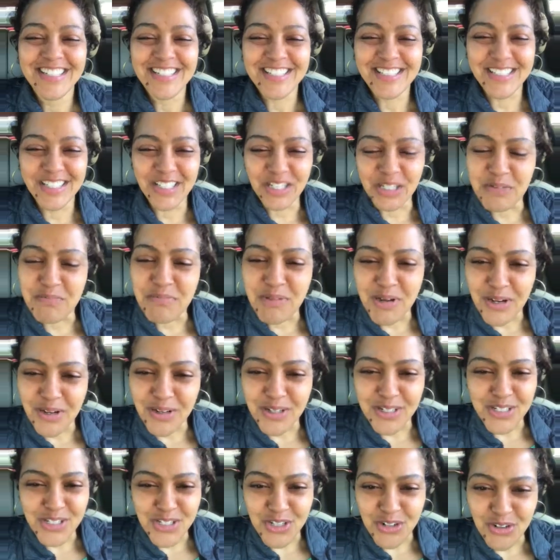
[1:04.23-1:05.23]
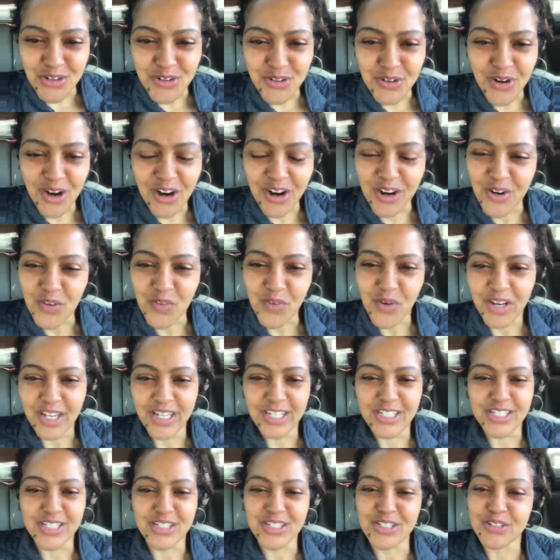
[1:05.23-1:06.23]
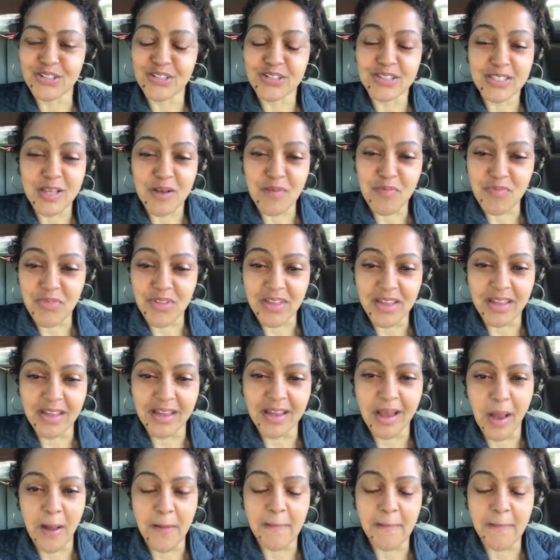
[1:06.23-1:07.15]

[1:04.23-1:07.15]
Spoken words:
Single parents who are wanting to do something